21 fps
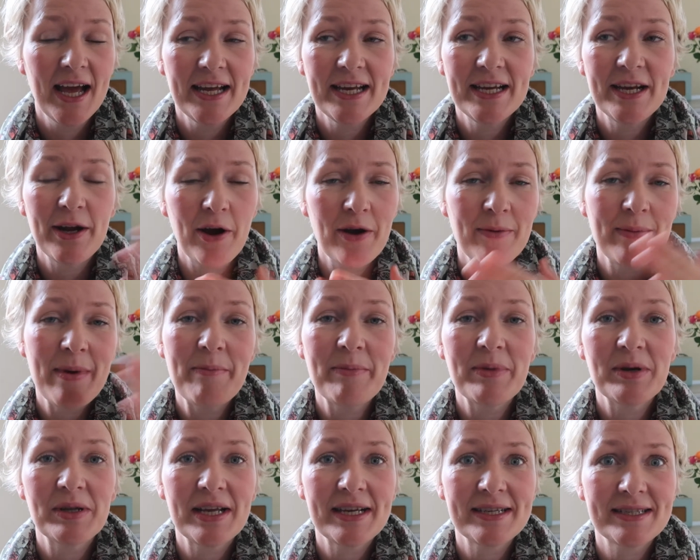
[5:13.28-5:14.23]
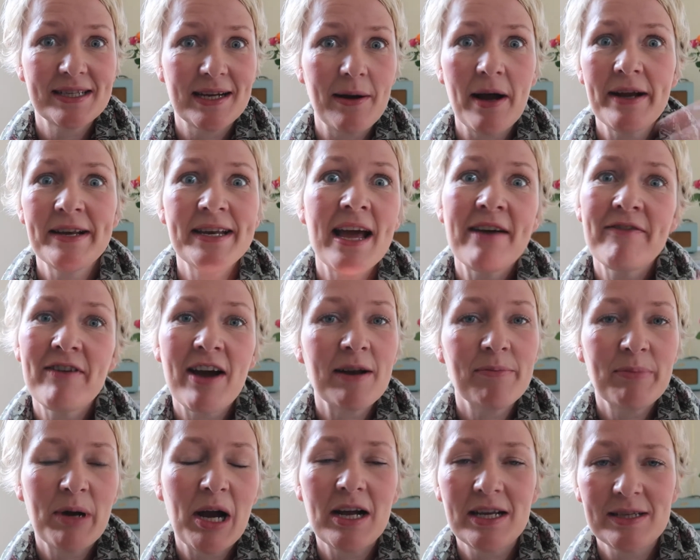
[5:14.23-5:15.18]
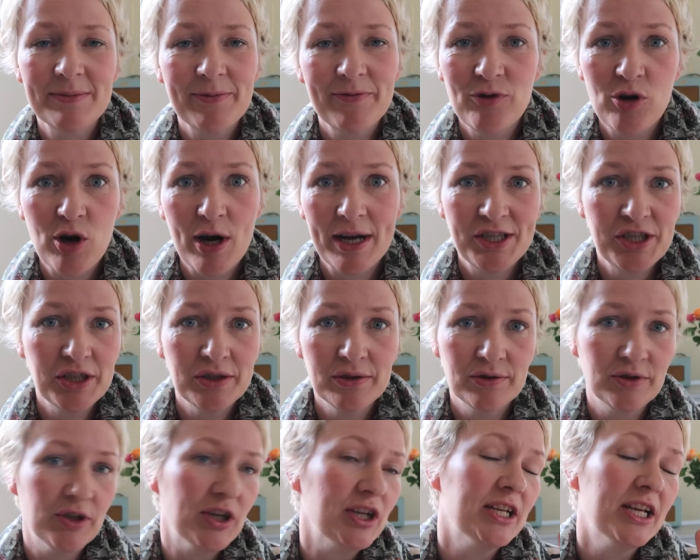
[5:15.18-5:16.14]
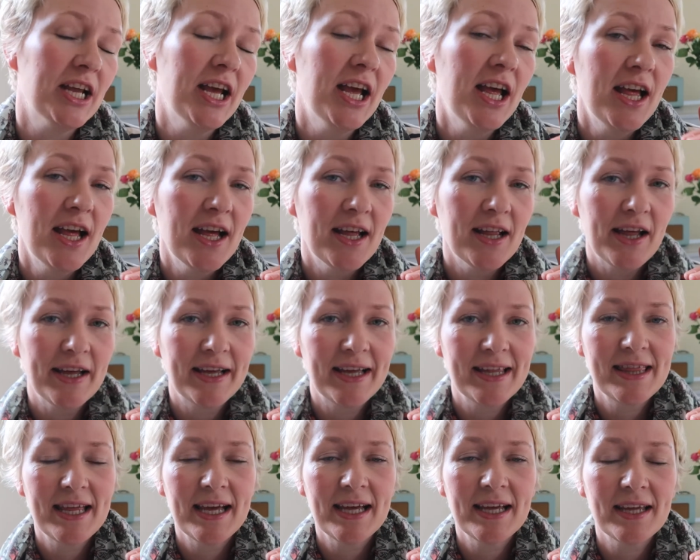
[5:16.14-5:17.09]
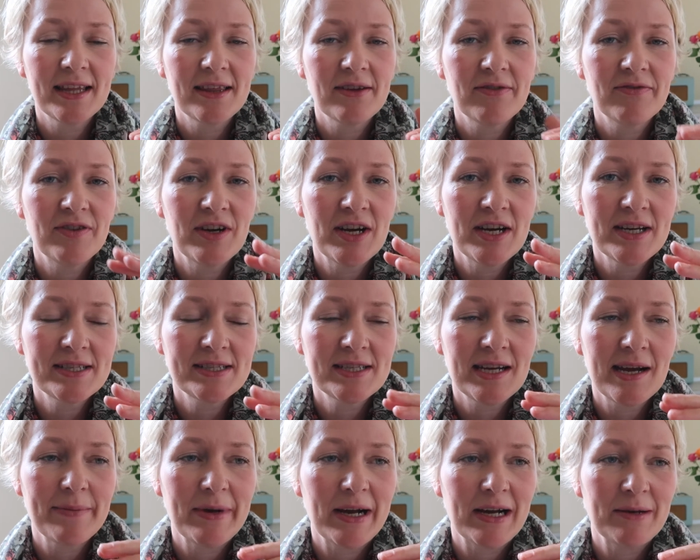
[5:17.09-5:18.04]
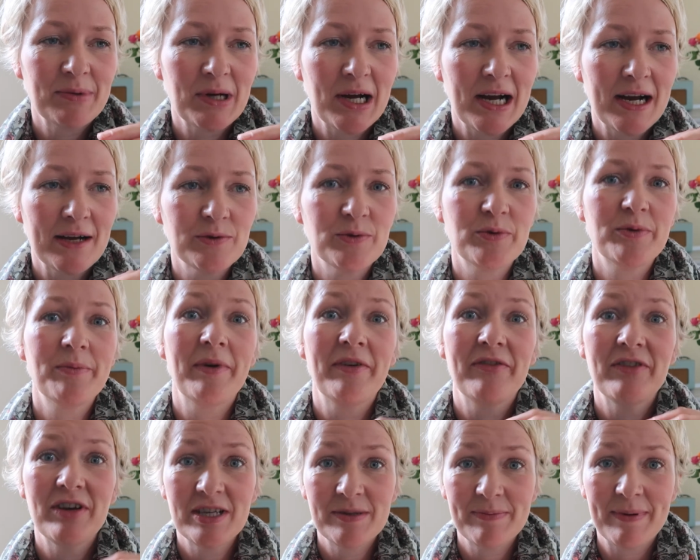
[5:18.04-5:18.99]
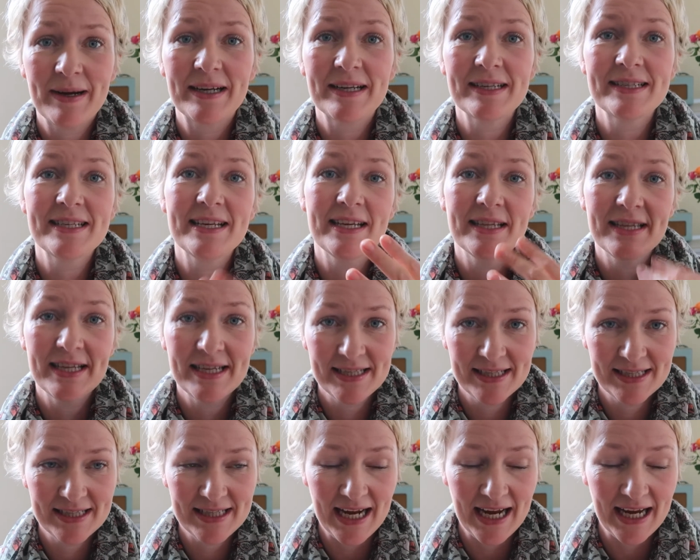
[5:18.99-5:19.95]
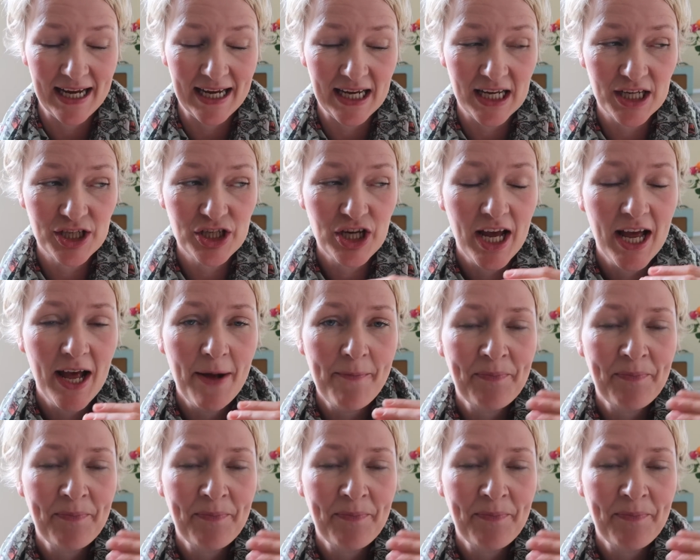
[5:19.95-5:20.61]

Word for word: you know, I remember last time, I never had piles before I had children. Like I think the first time I had piles was my first pregnancy at this stage.